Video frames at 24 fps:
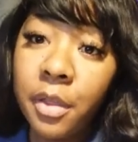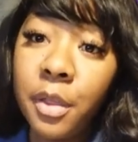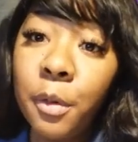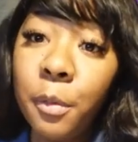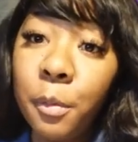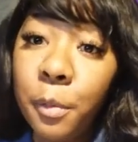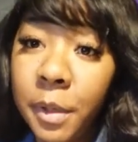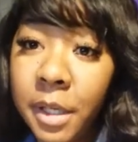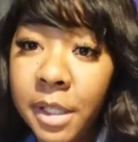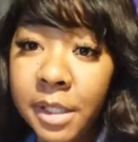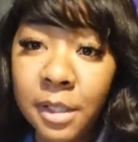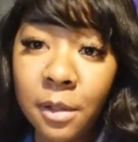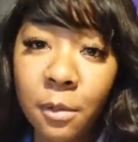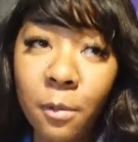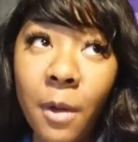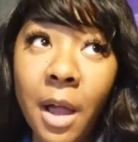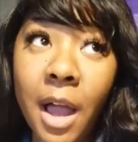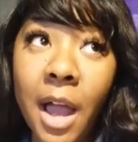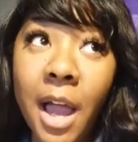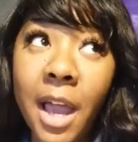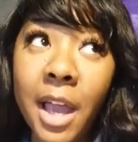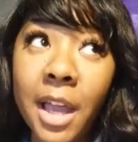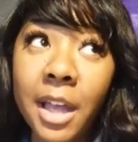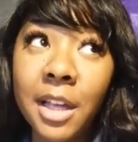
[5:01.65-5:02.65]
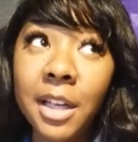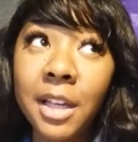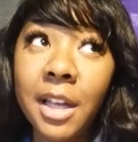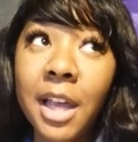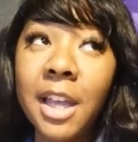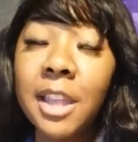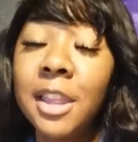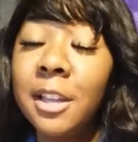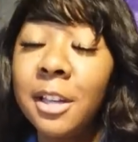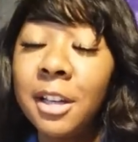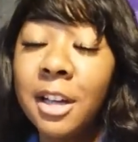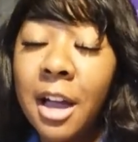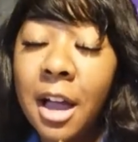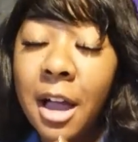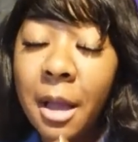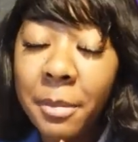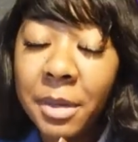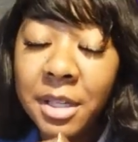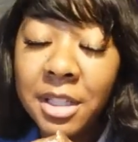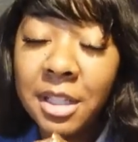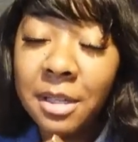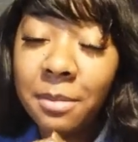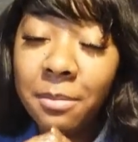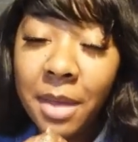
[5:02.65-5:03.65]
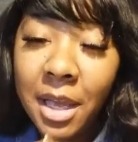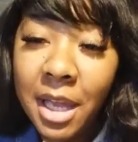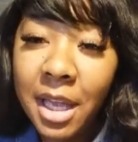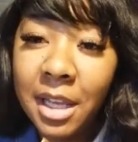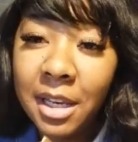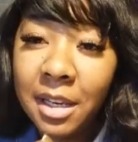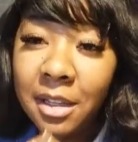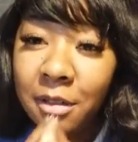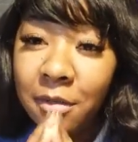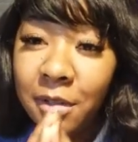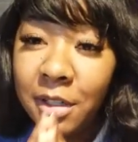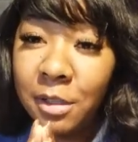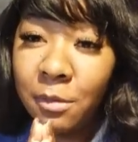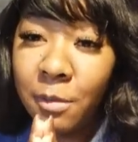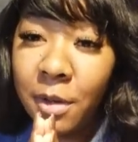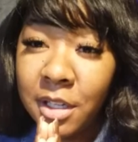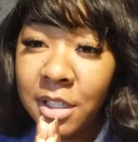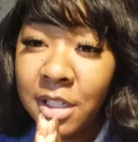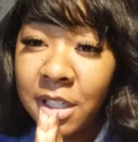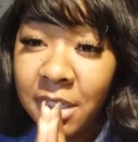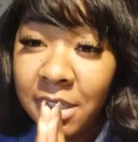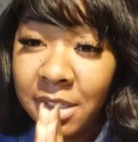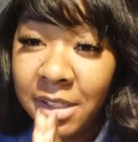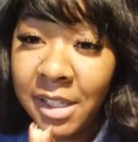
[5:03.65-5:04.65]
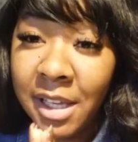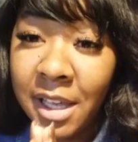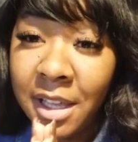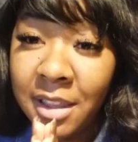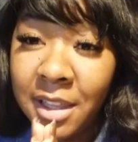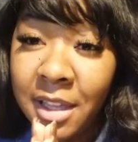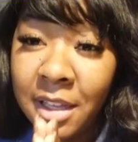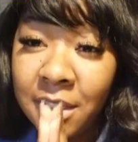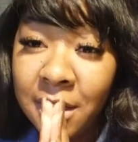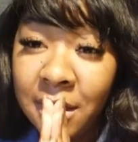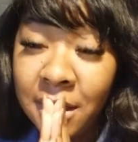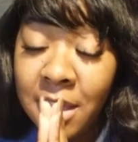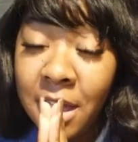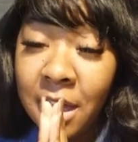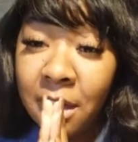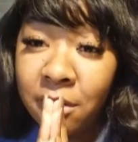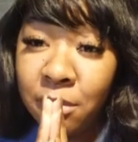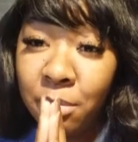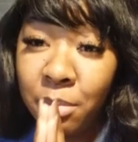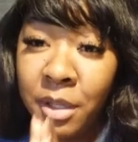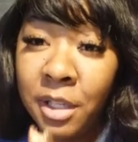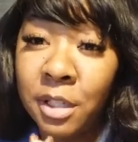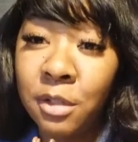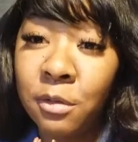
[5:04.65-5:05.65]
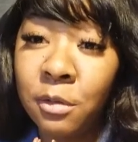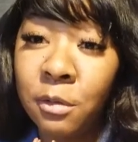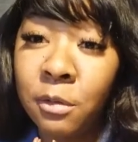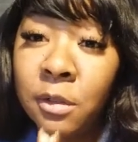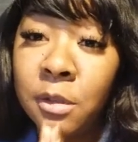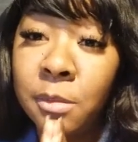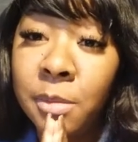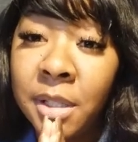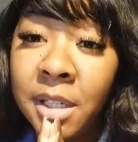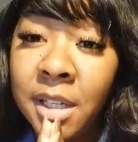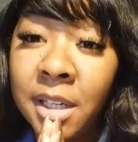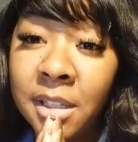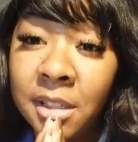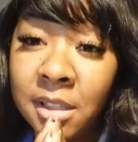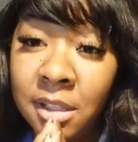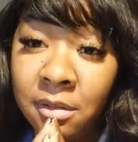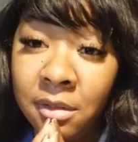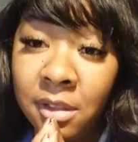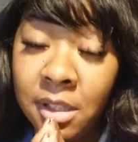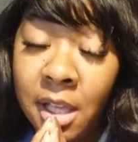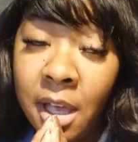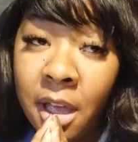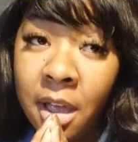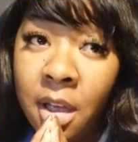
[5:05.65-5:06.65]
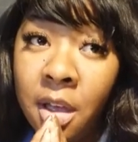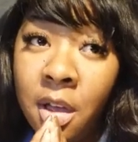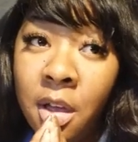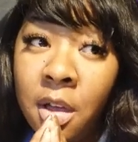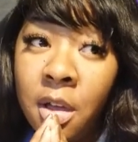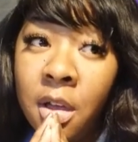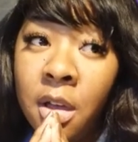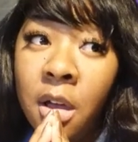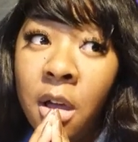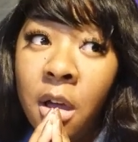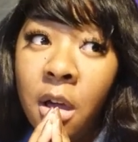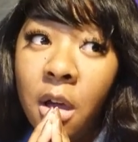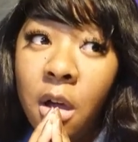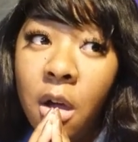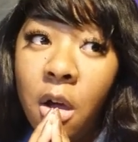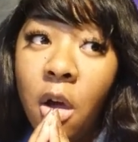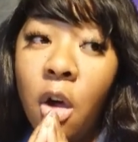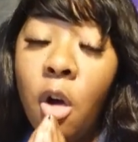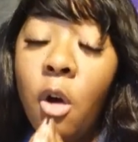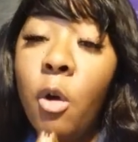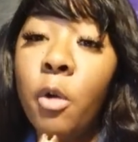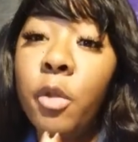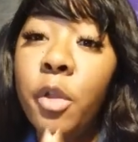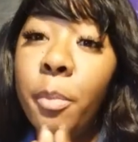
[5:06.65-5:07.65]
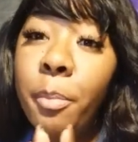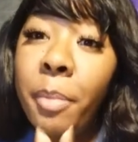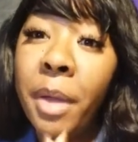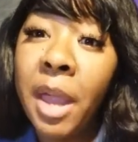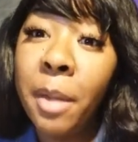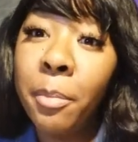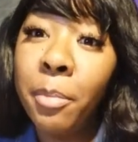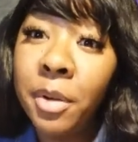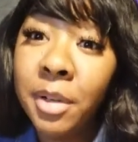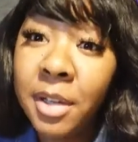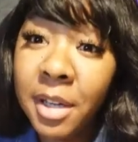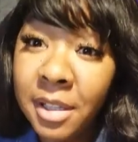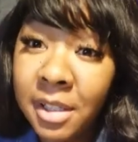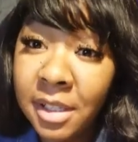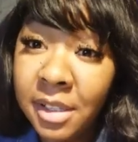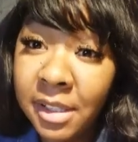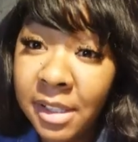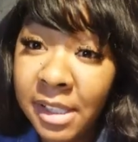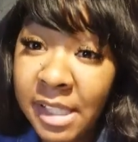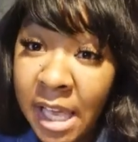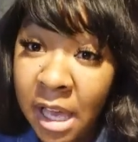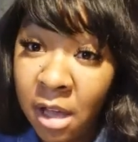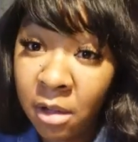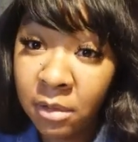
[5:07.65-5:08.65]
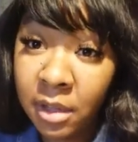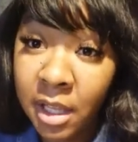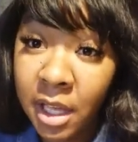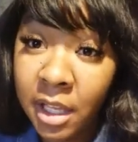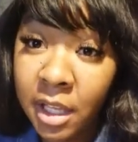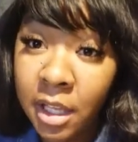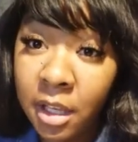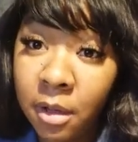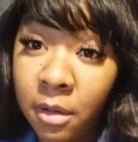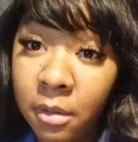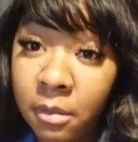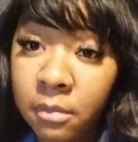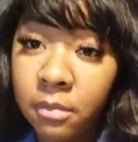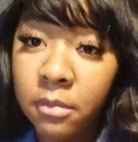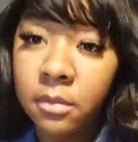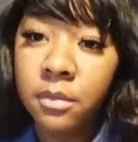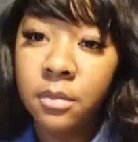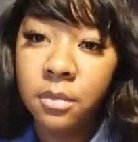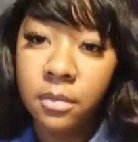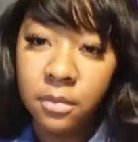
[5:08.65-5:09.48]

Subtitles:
The reason why, in the comment she made, and the why she said that she thought it was plagiarism was because she was like, oh, the paper doesn't sound like you.